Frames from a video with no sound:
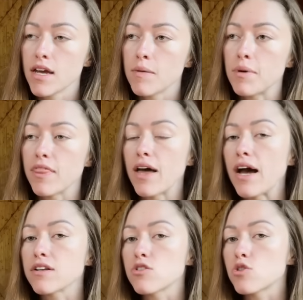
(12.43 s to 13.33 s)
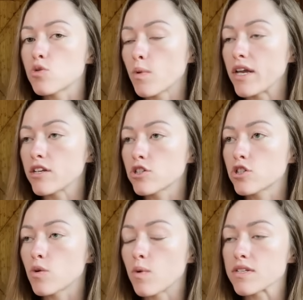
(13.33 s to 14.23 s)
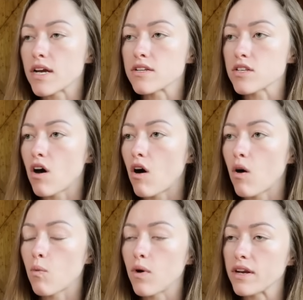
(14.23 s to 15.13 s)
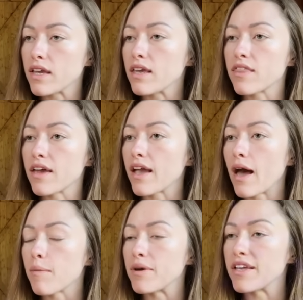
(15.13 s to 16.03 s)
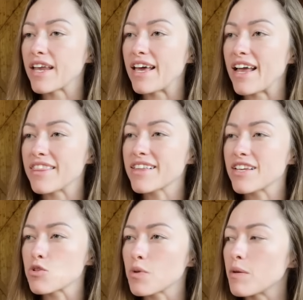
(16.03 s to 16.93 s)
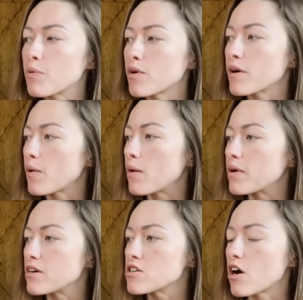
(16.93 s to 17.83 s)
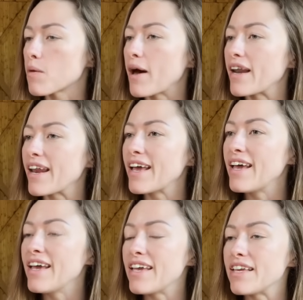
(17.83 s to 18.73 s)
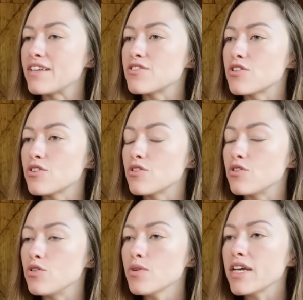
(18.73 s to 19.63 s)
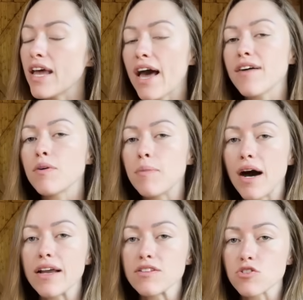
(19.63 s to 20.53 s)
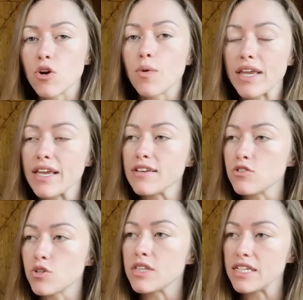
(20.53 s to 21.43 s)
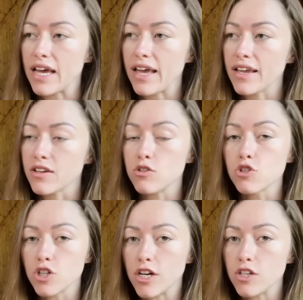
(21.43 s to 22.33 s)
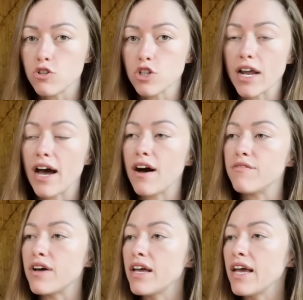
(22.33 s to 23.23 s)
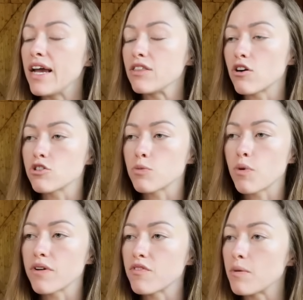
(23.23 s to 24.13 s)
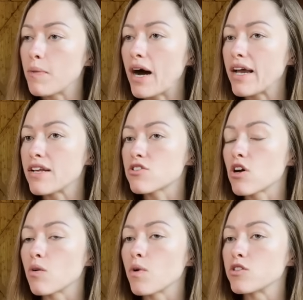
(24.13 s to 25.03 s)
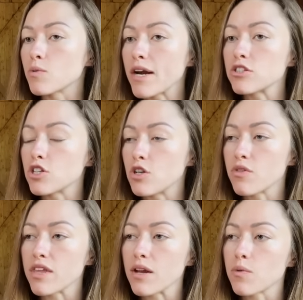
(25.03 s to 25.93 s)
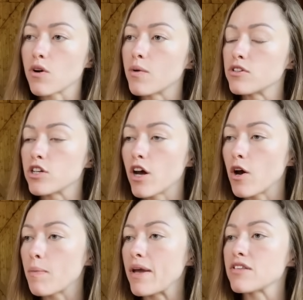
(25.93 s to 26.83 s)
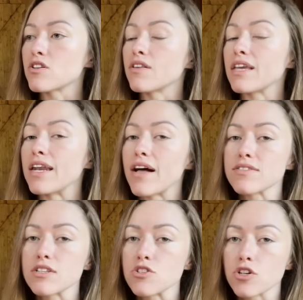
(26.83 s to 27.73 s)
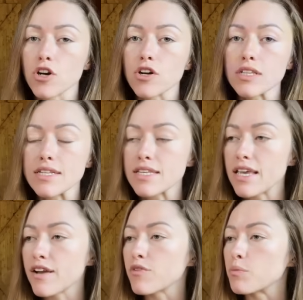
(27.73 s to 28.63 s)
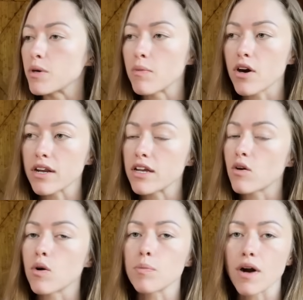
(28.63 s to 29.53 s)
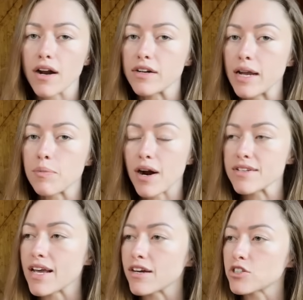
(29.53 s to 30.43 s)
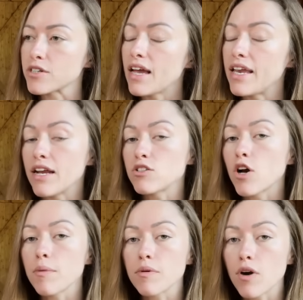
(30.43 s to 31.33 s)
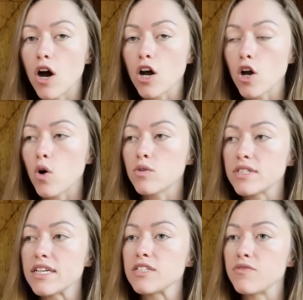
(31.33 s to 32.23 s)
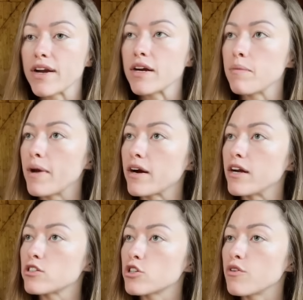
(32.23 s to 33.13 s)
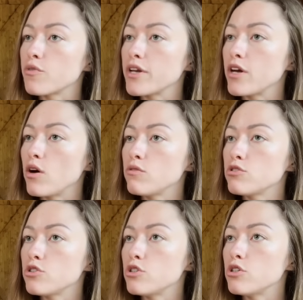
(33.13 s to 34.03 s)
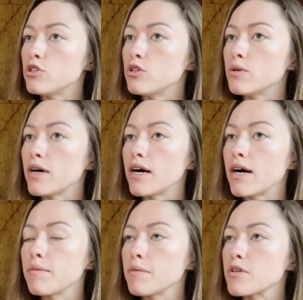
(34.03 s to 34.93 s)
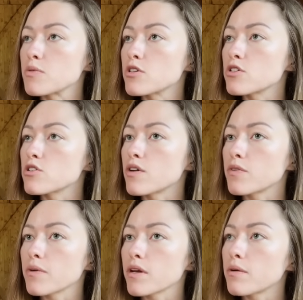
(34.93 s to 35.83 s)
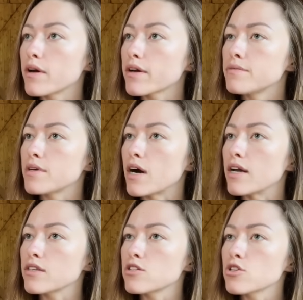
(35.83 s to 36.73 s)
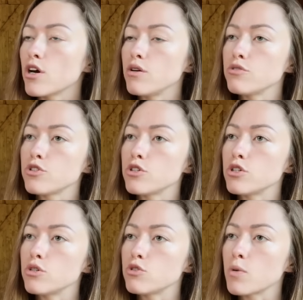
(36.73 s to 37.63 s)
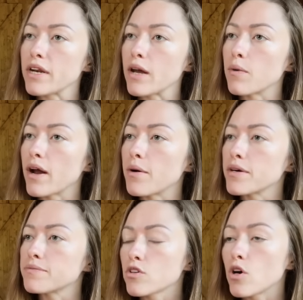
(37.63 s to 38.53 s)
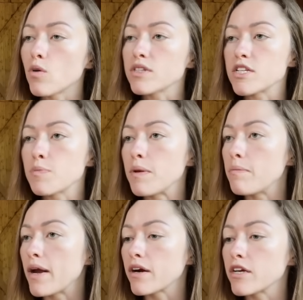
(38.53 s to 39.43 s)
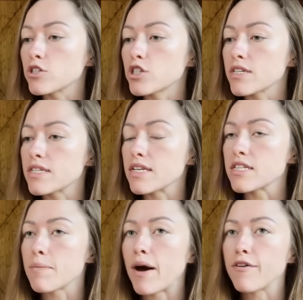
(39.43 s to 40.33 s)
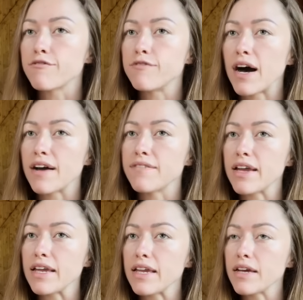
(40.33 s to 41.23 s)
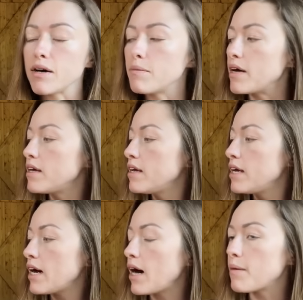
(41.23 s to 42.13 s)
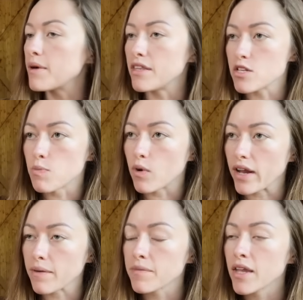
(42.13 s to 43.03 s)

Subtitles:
but that switched once I saw one key thing happen, and I think that's really important and why I wanted to talk about it, is you can have a bias going into the day. You should have a larger point of view bias on what direction you think we're going to go based on the analysis you're currently seeing from pre-market or prior day price action. And now don't get me wrong, gold is very bearish. So if we go to, let me switch this over really quick. All right, let's go to 20-day 1 hour. Gold has been bearish since about 5 a.m. This morning.